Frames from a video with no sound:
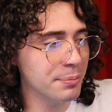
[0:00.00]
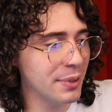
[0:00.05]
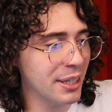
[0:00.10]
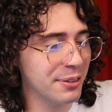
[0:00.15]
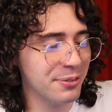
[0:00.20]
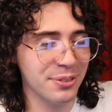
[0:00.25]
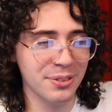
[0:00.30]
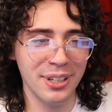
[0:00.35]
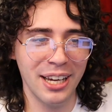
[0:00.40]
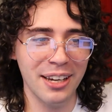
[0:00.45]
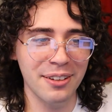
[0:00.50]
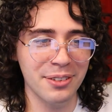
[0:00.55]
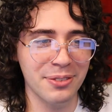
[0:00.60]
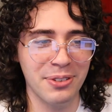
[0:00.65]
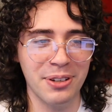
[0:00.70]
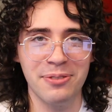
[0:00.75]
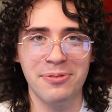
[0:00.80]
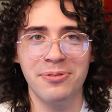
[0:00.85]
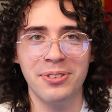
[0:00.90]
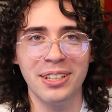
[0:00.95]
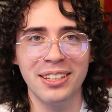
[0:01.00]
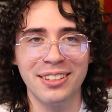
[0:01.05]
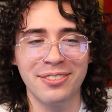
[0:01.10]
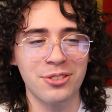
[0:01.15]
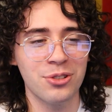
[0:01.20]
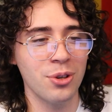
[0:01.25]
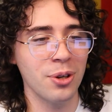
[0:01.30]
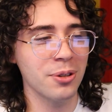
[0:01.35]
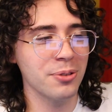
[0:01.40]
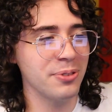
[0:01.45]
if you have
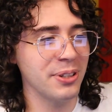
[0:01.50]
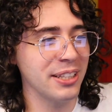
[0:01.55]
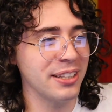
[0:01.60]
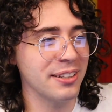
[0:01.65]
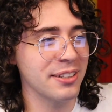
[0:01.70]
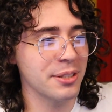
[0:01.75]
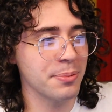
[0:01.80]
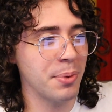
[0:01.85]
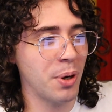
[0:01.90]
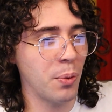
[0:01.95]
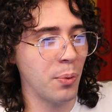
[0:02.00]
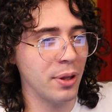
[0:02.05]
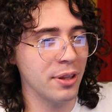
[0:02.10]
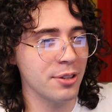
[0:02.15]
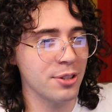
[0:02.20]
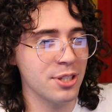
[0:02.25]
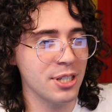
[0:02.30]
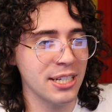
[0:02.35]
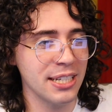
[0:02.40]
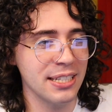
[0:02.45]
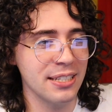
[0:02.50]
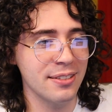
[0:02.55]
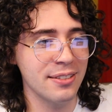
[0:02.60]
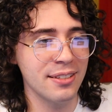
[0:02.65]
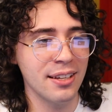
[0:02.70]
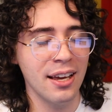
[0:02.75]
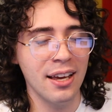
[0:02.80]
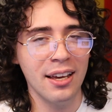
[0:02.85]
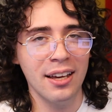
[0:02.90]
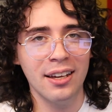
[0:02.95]
strong feelings about whether she
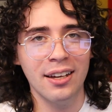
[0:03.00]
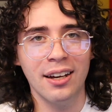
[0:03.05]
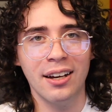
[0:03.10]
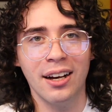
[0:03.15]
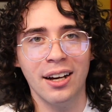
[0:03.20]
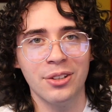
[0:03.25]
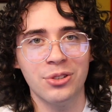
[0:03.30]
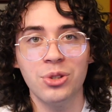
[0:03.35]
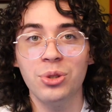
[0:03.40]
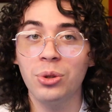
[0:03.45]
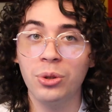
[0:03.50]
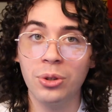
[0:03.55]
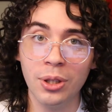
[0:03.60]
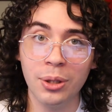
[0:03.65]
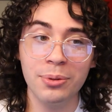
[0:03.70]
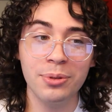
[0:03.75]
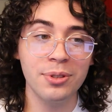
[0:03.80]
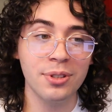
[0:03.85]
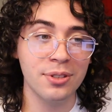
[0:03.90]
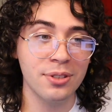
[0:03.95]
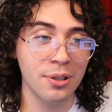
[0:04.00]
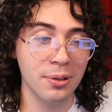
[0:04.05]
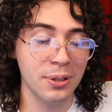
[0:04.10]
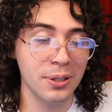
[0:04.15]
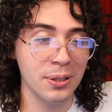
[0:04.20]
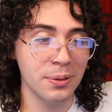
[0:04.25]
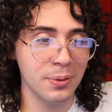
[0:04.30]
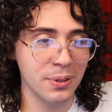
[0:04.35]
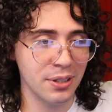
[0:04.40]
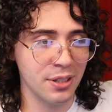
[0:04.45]
is too close to
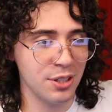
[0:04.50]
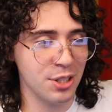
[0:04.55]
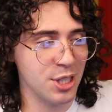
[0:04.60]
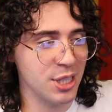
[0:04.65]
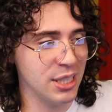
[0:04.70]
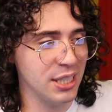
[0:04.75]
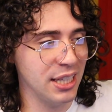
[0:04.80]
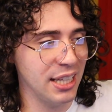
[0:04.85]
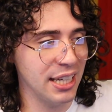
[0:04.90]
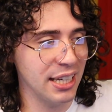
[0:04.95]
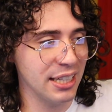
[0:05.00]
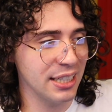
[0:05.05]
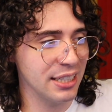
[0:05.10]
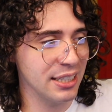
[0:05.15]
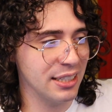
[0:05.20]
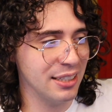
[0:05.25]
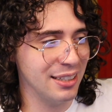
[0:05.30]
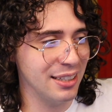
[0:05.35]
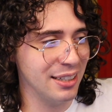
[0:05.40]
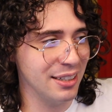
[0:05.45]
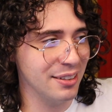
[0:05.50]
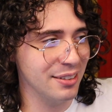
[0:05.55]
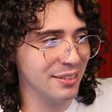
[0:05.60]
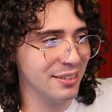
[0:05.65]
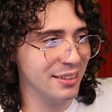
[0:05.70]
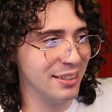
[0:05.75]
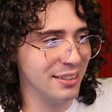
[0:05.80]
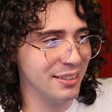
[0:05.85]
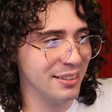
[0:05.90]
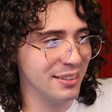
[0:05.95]
Sona, whether they should, like, you
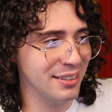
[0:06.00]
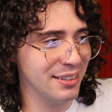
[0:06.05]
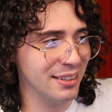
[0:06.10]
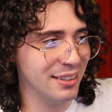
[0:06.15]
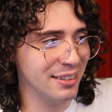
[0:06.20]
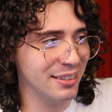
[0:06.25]
know, this is